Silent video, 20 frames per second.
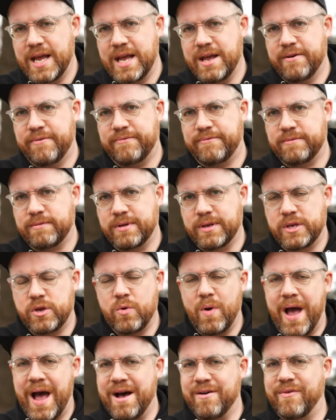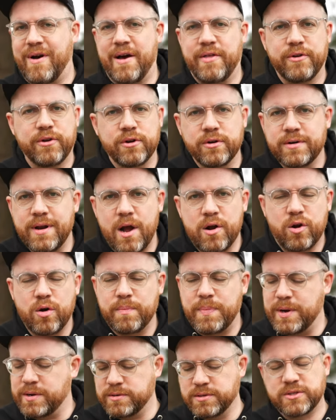if you have other knuckle
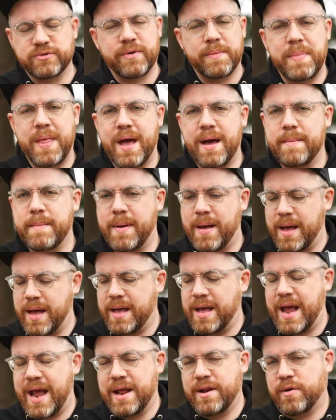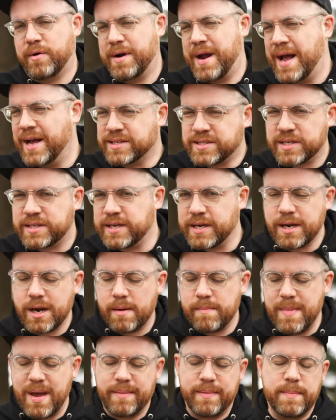bones from them and you're hesitant
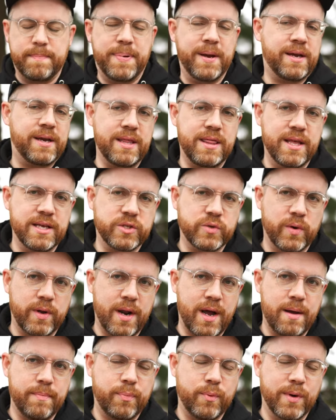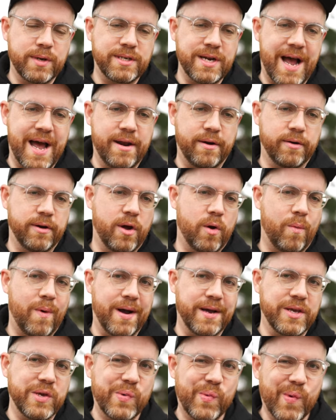of maybe picking this one up, which I don't know
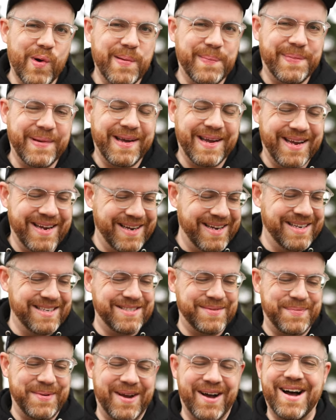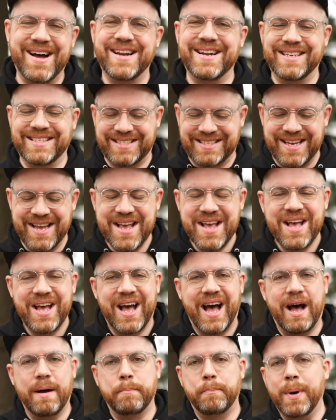why you would be, to be honest,
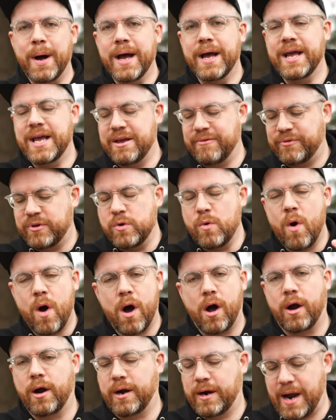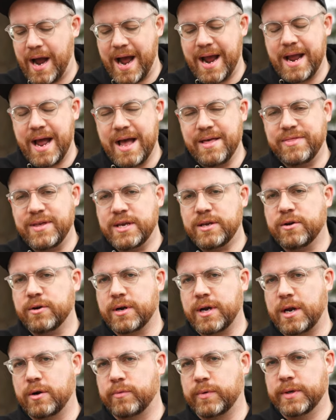but if you are, I think you're
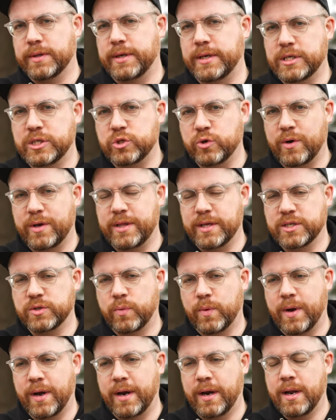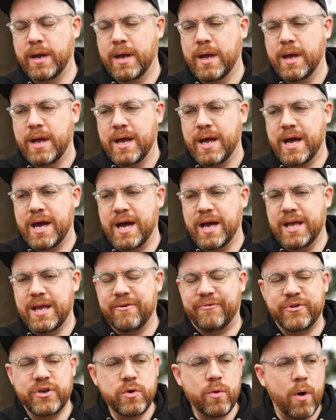going to really enjoy this one.
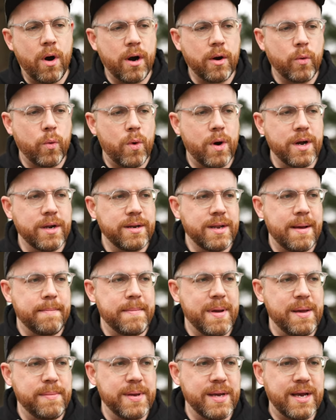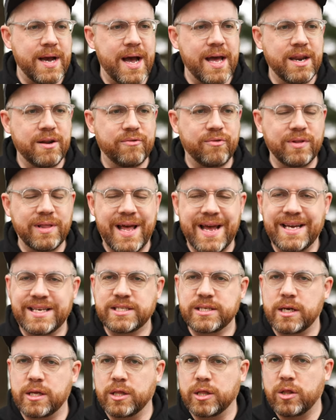If you are one that maybe kind of
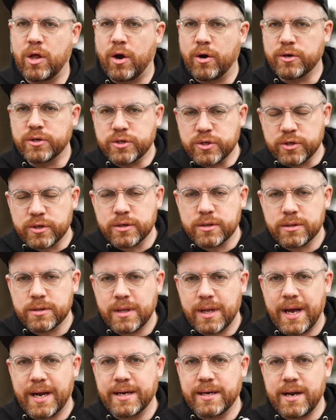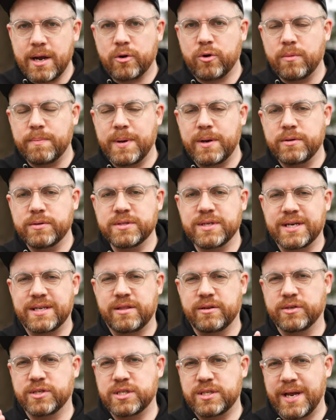likes larger like knuckle bones, like
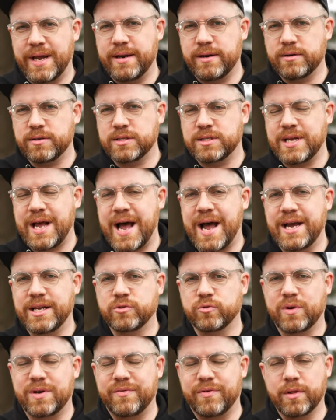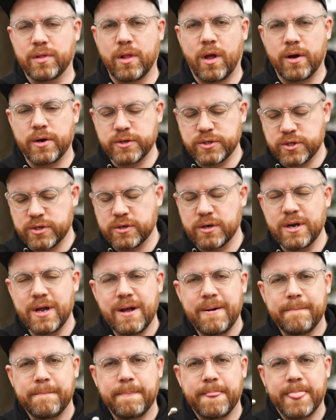their standard size or even larger,
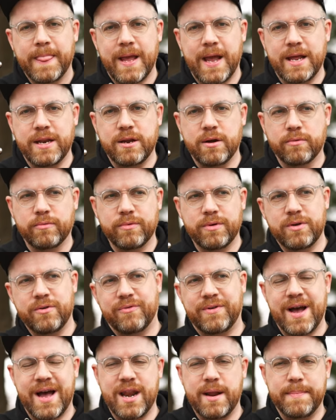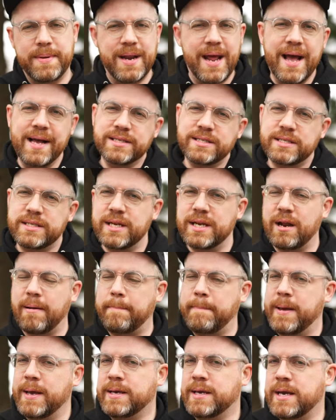and you've kind of been hesitant
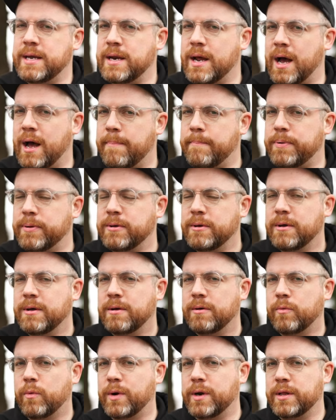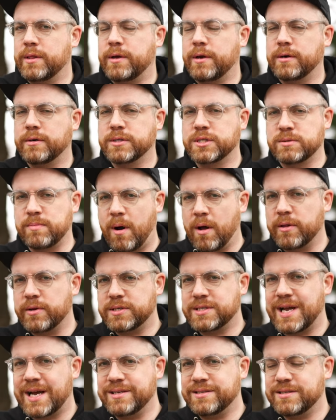of picking up one of their smaller
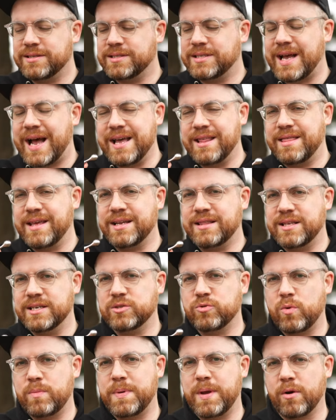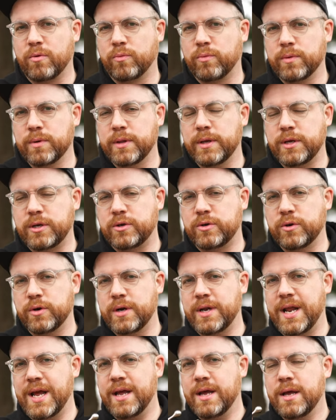sizes, I think this would be a really
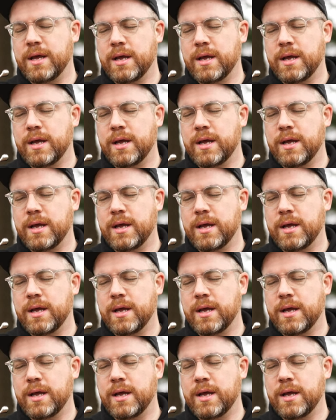good